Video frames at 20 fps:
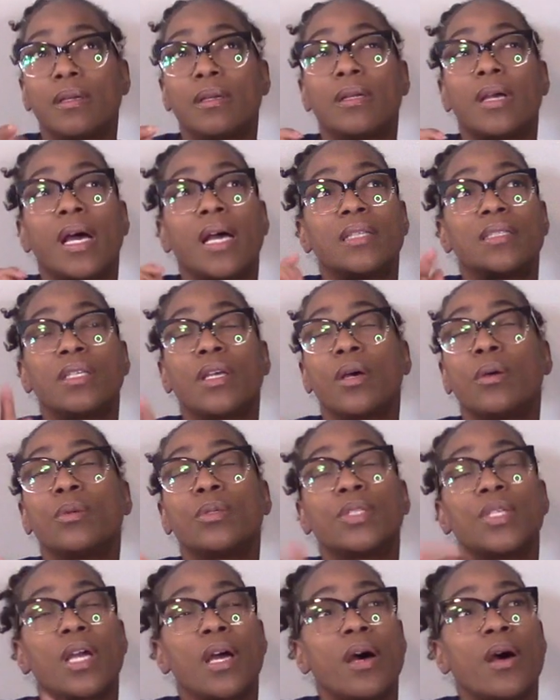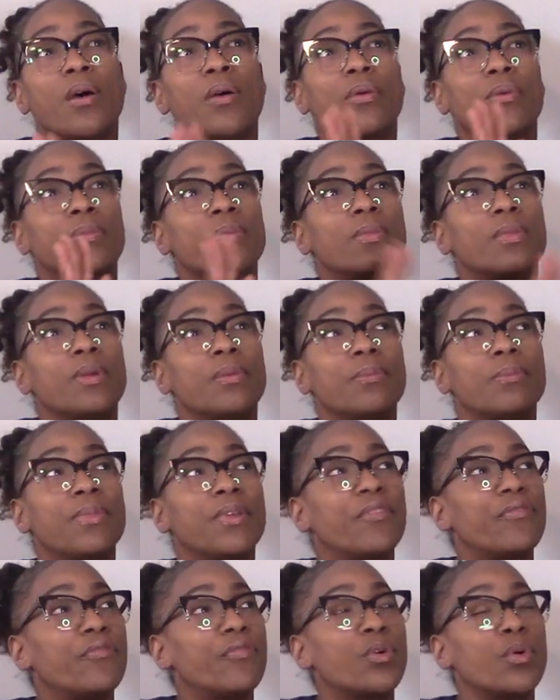I told y'all
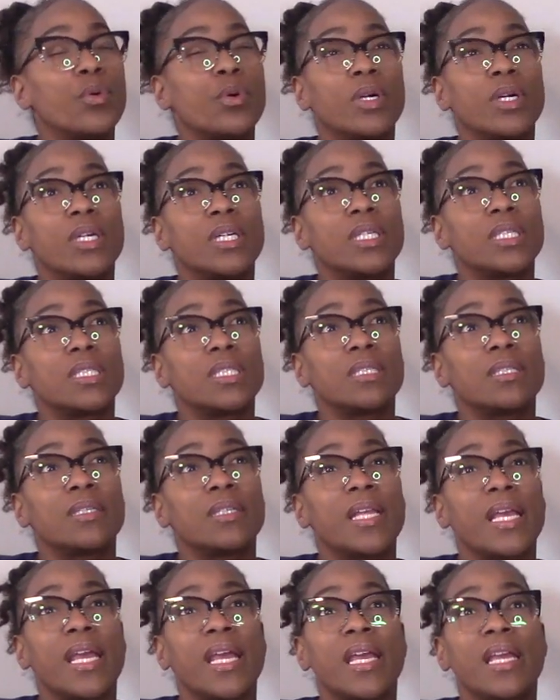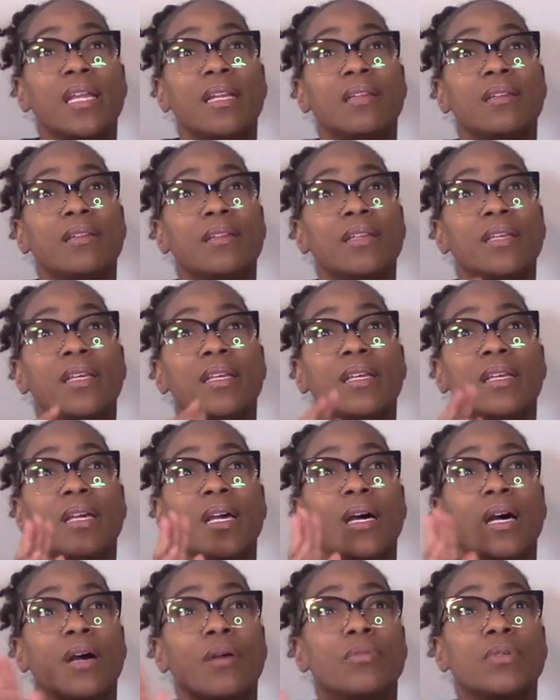before that
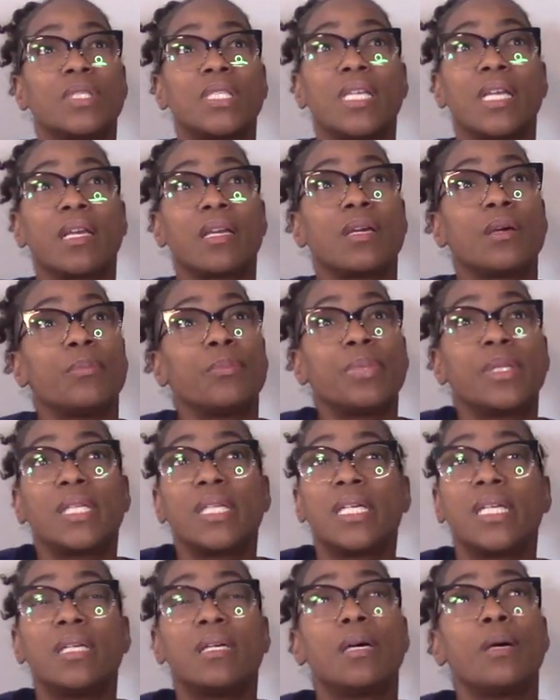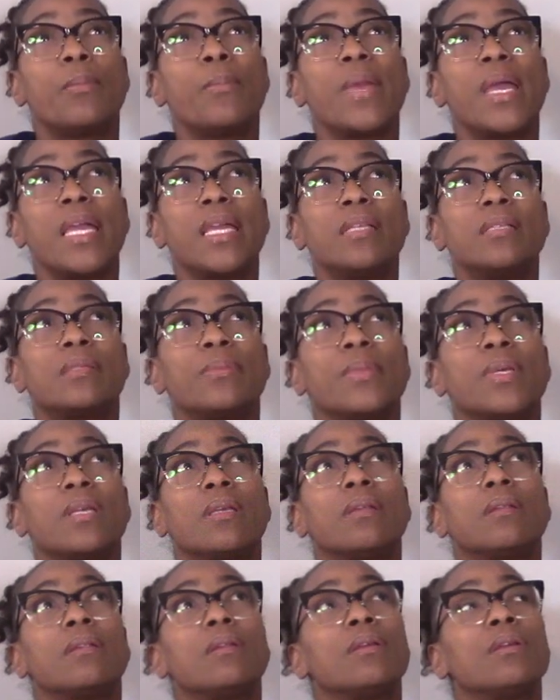I was in complete
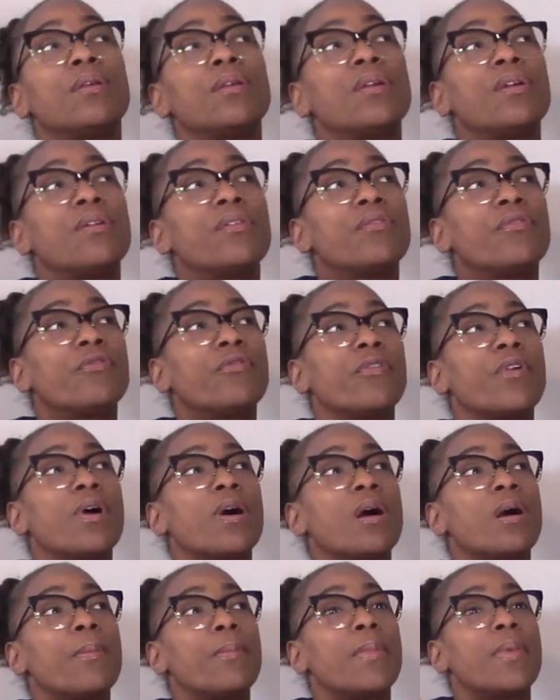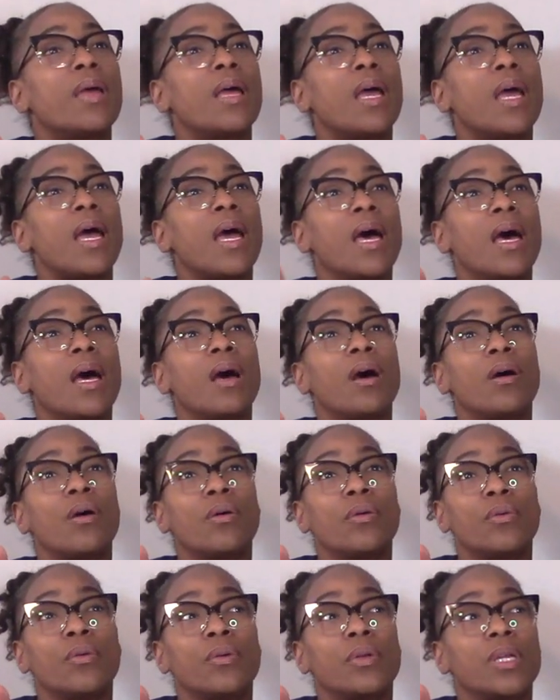amazement from
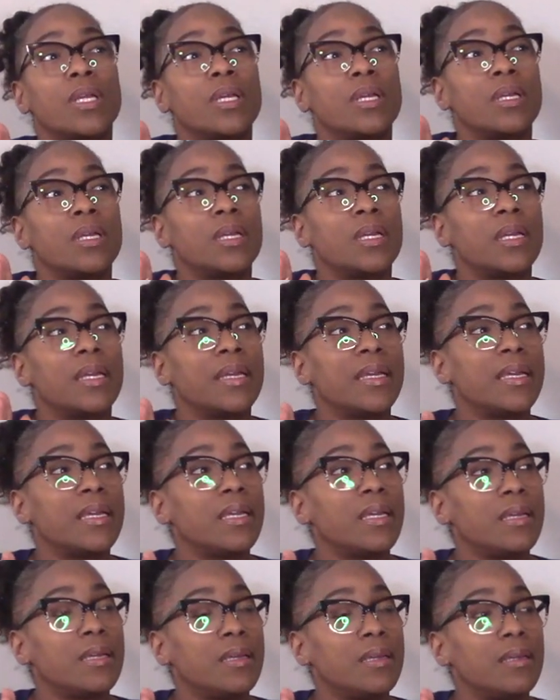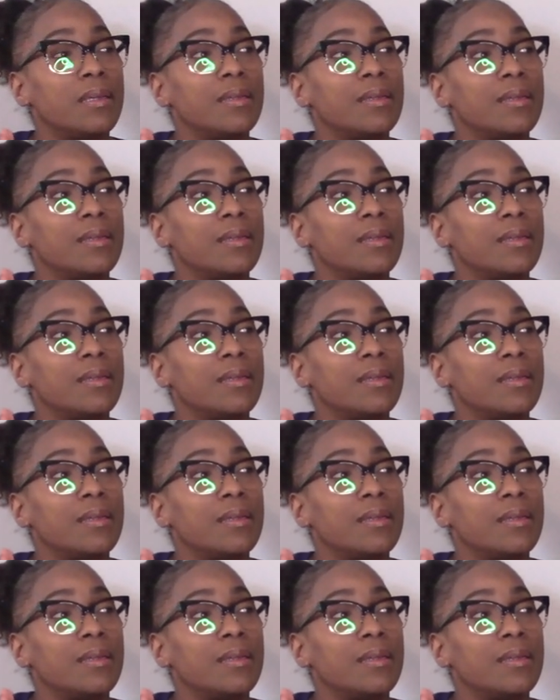how he